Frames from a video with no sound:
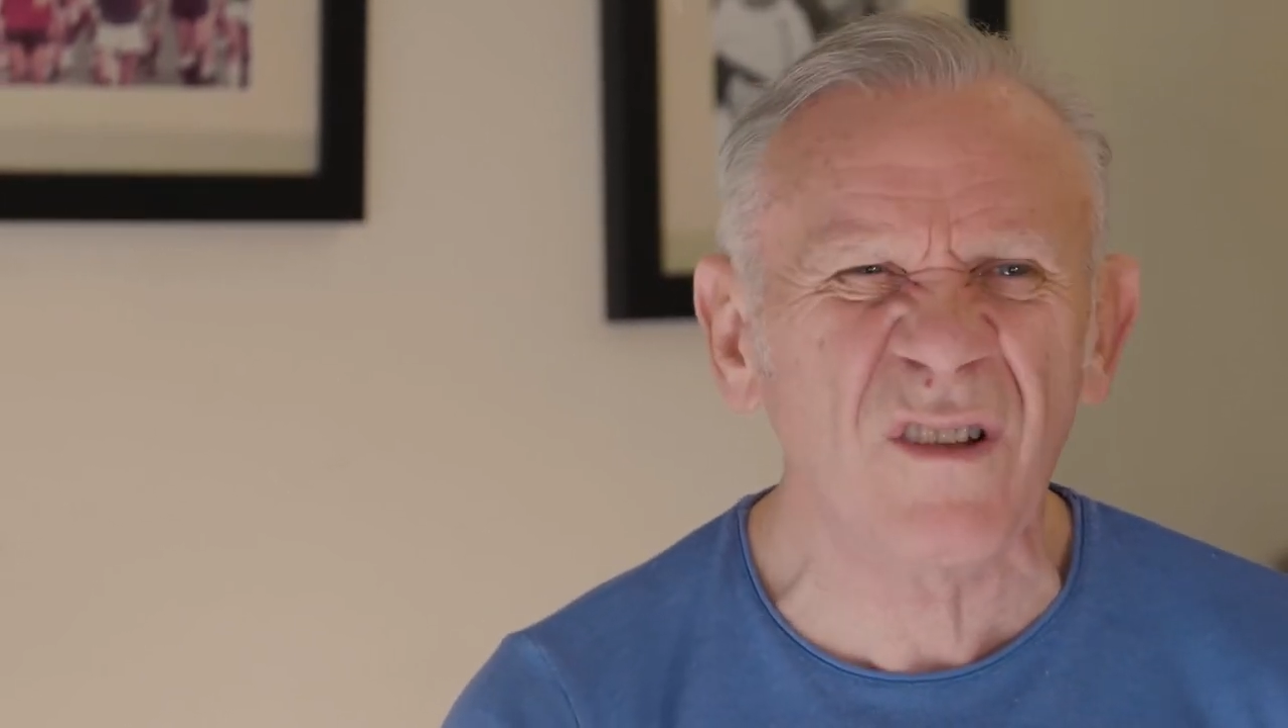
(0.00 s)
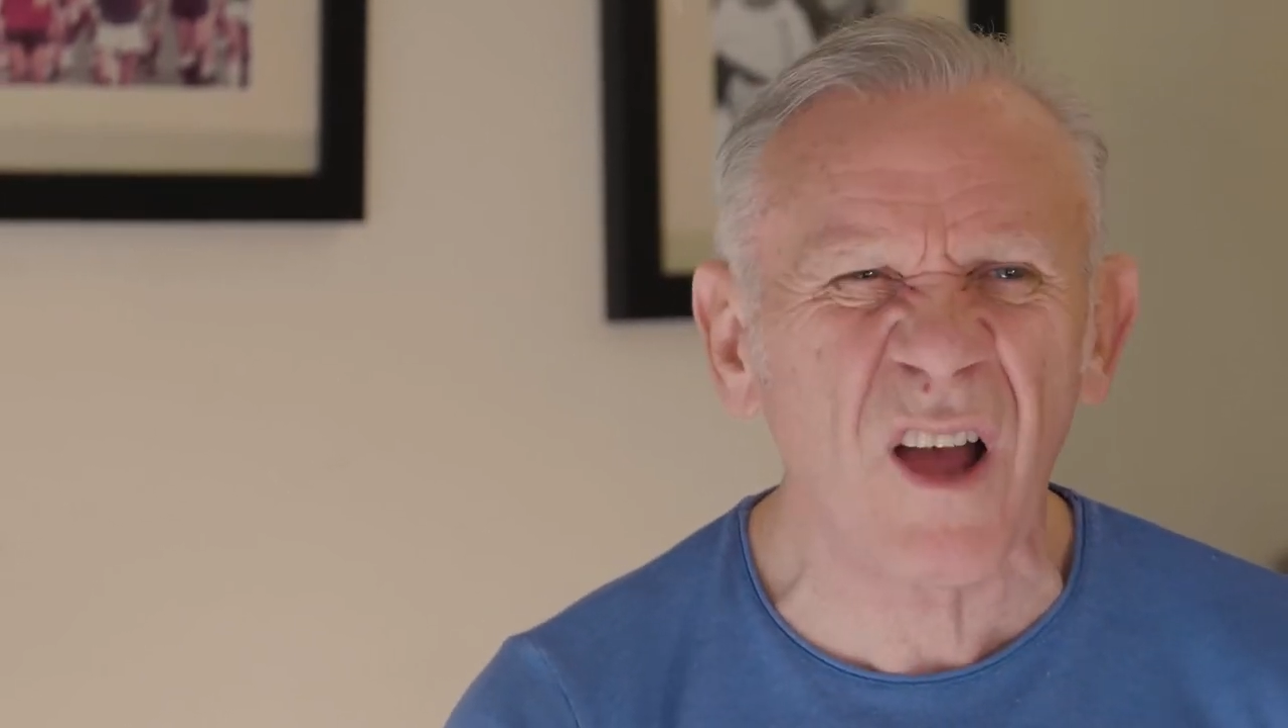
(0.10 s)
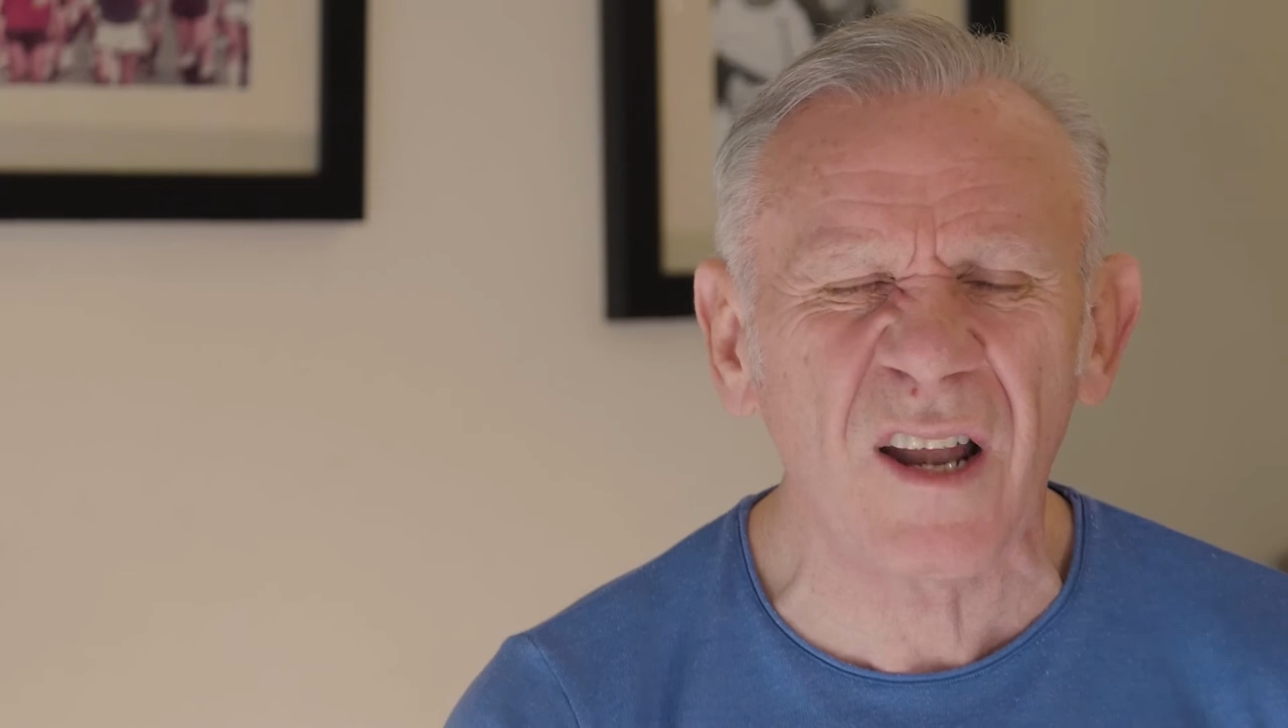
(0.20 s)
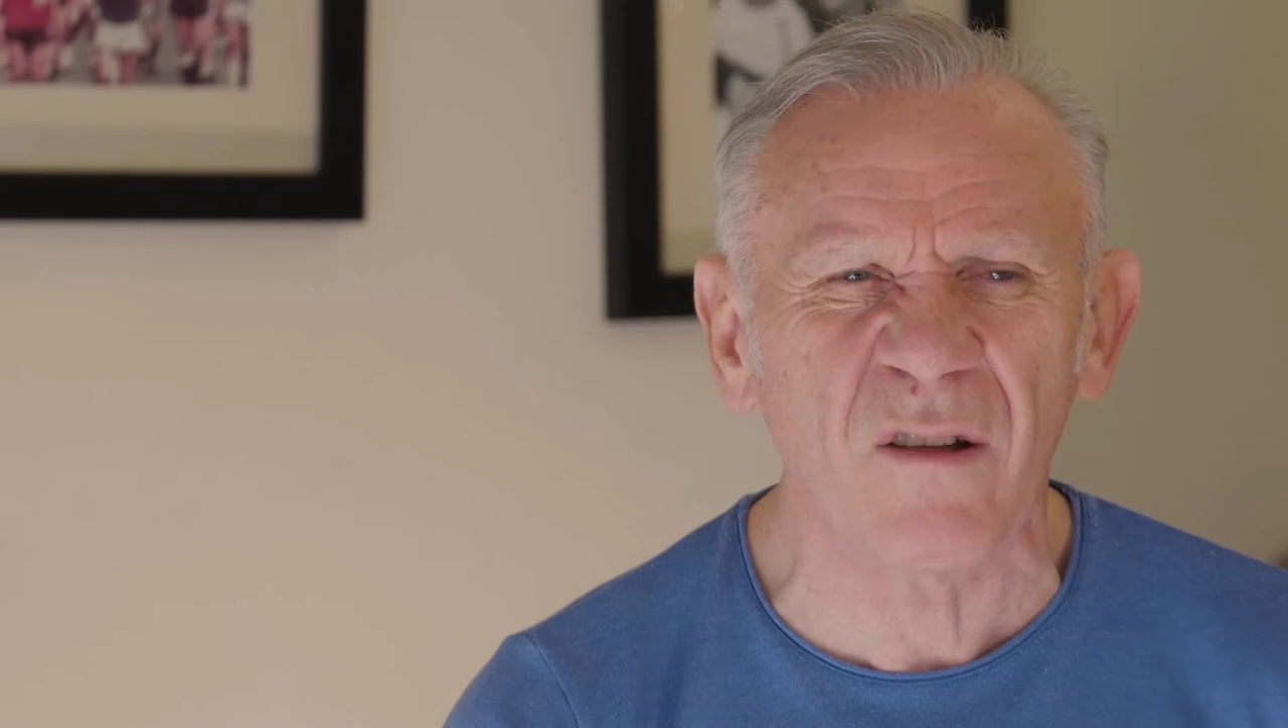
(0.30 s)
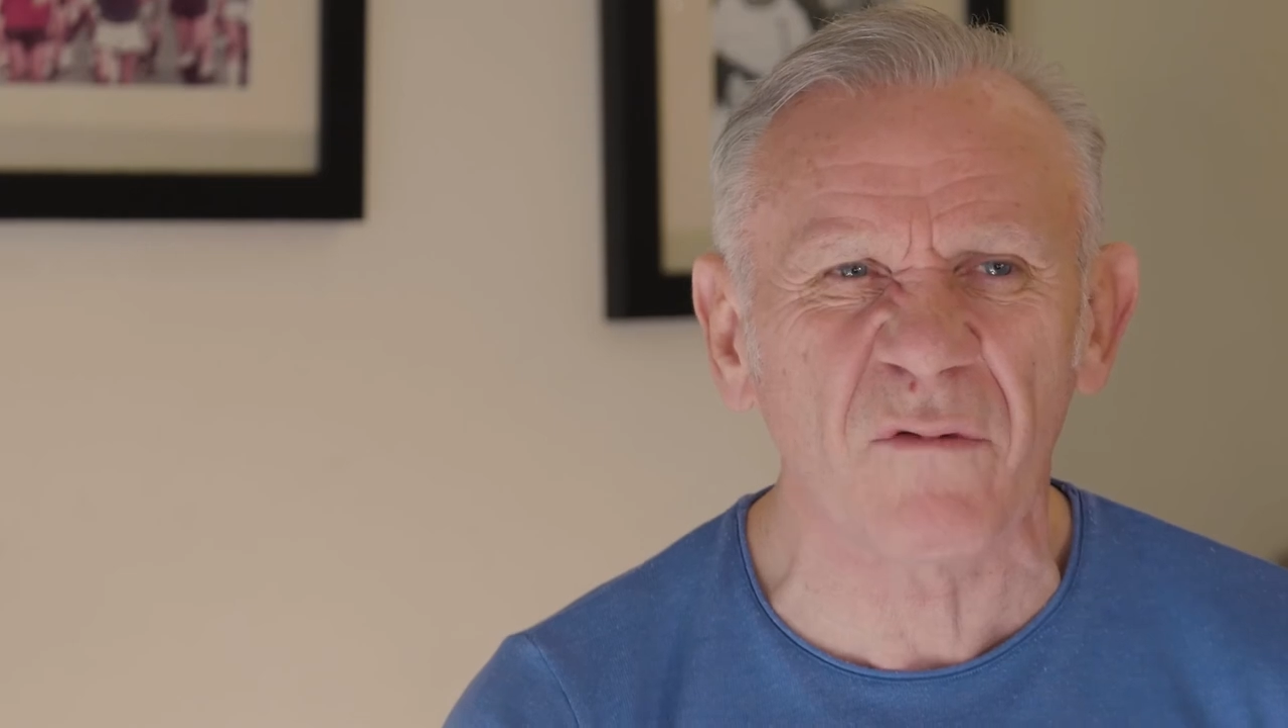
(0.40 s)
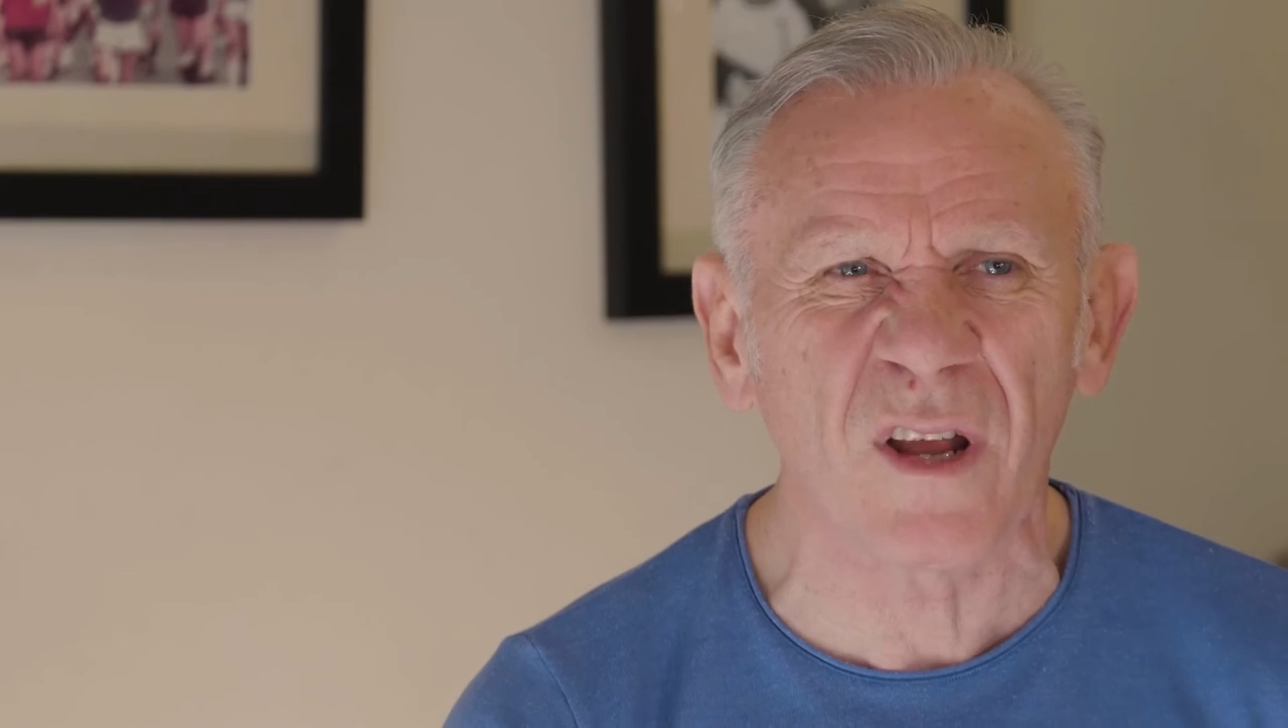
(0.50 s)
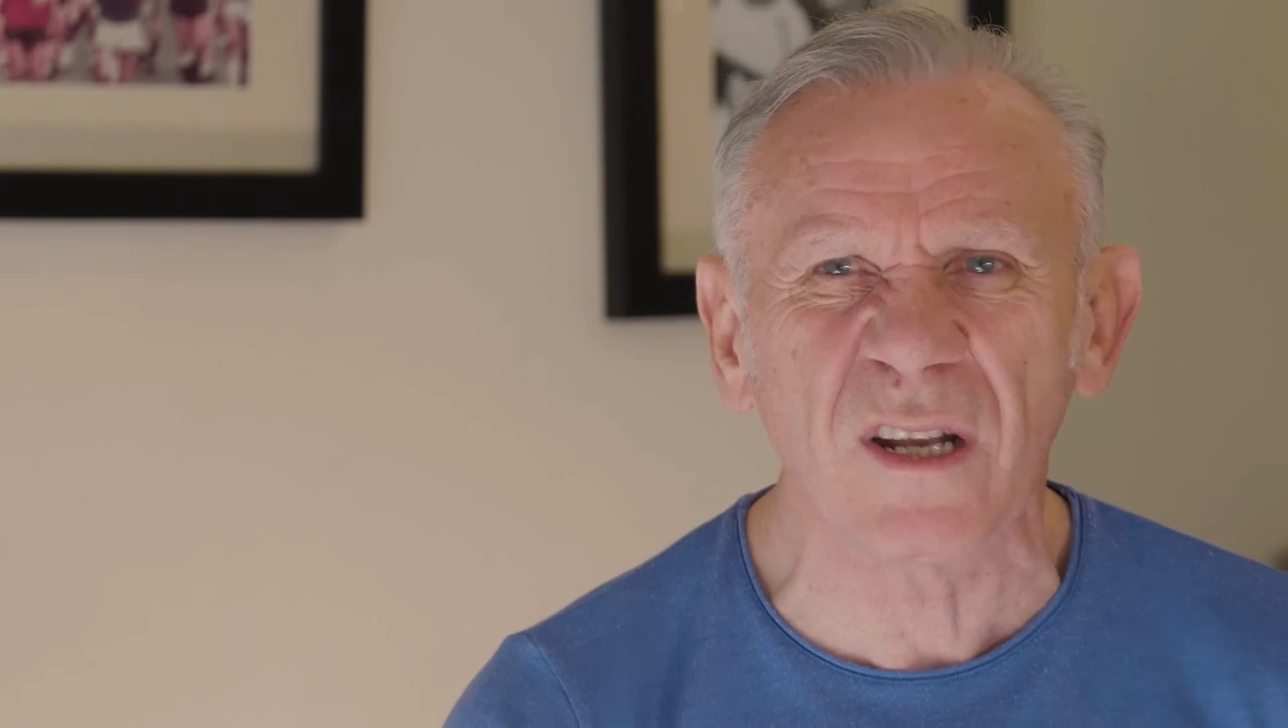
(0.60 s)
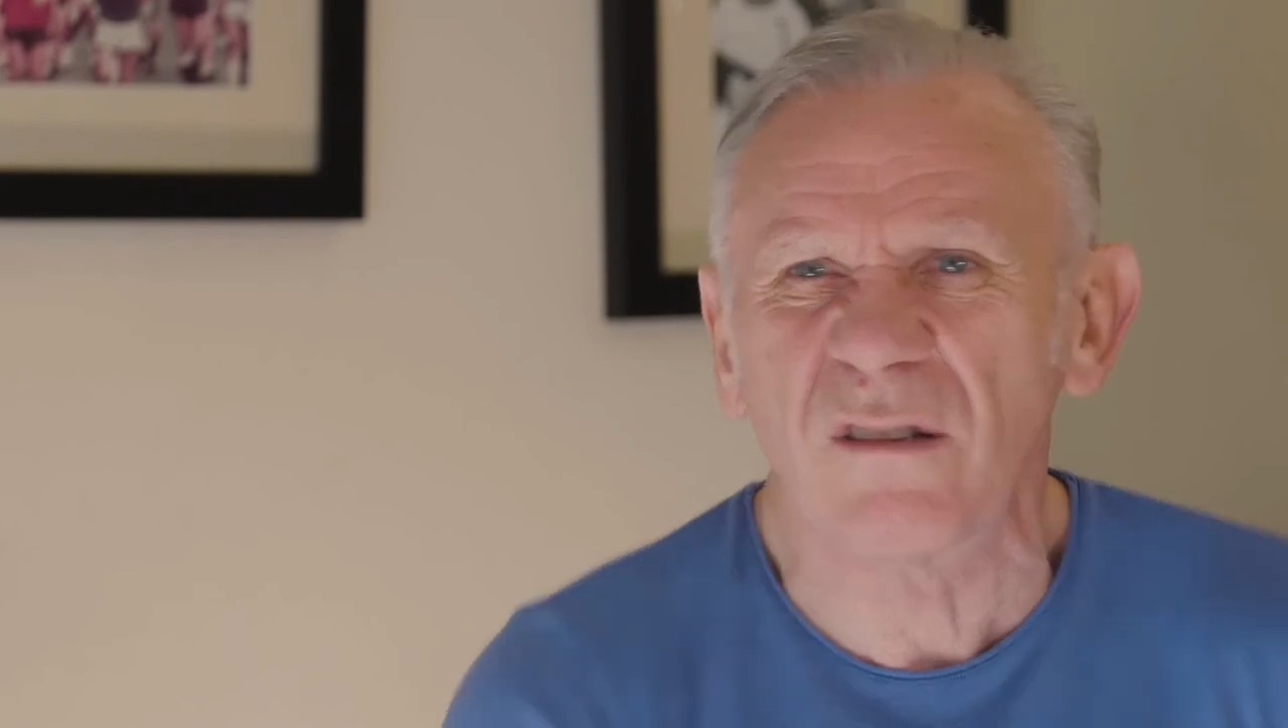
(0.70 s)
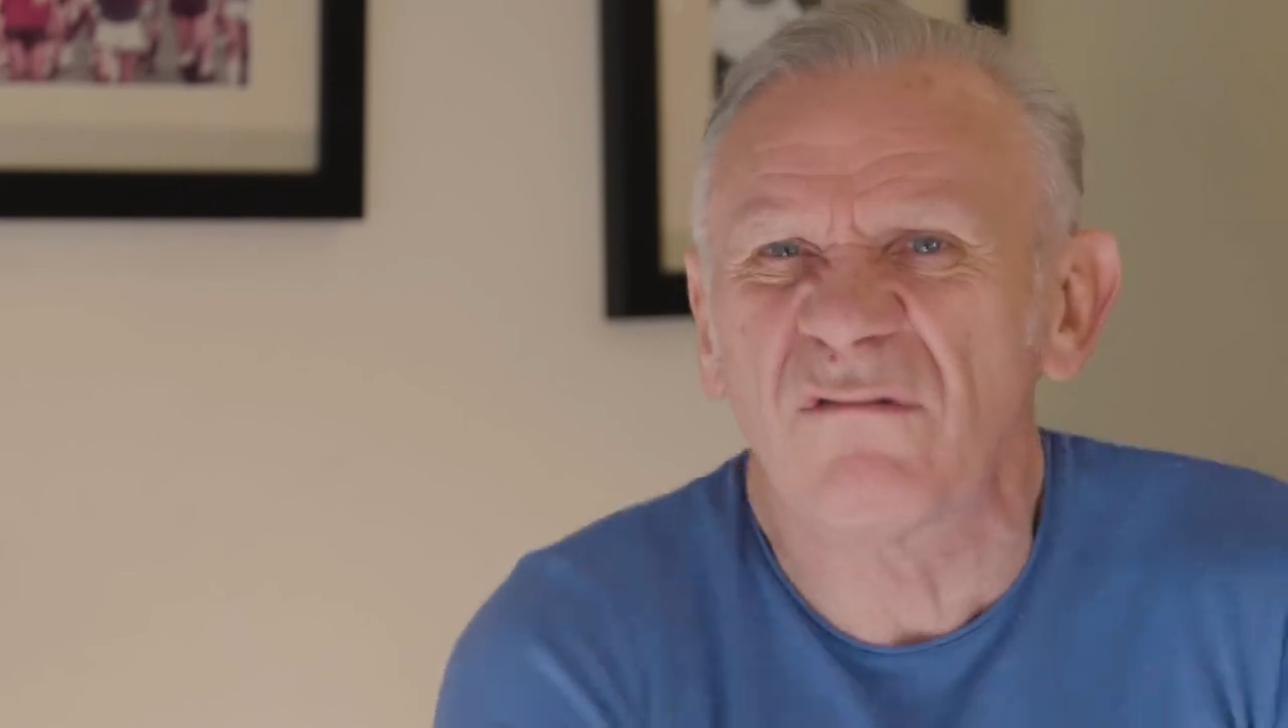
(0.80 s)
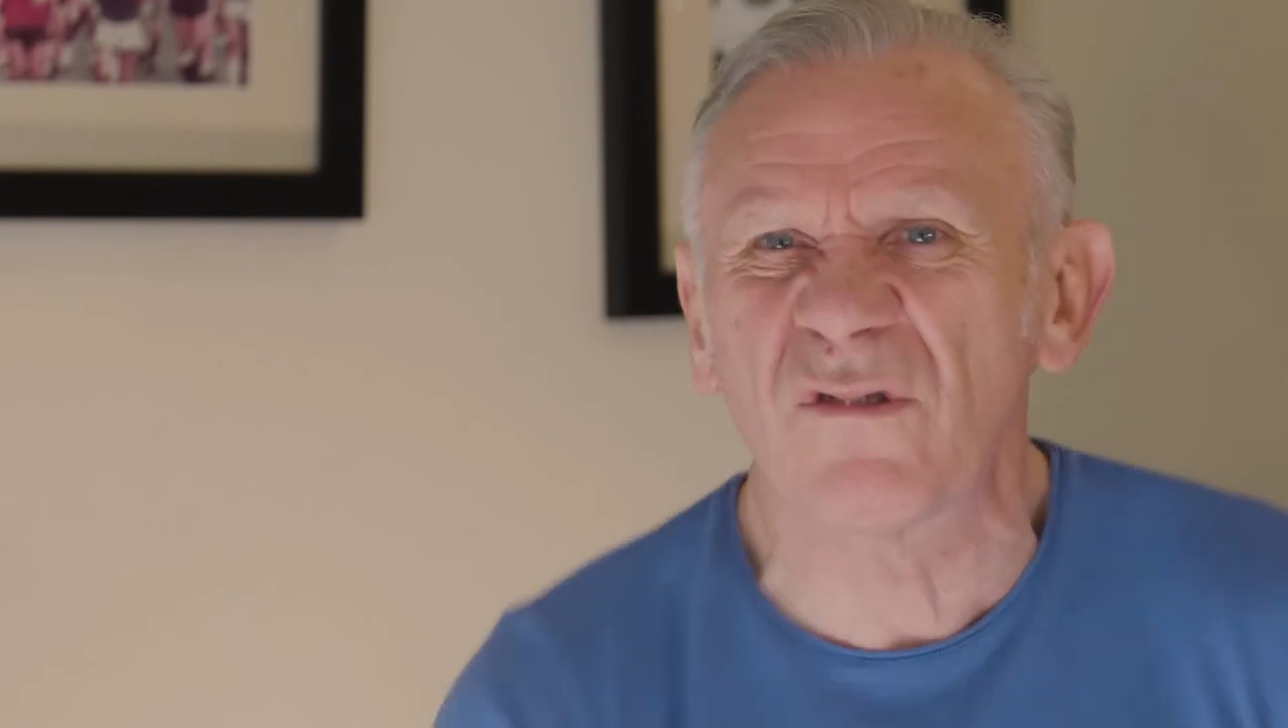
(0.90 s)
No, not really.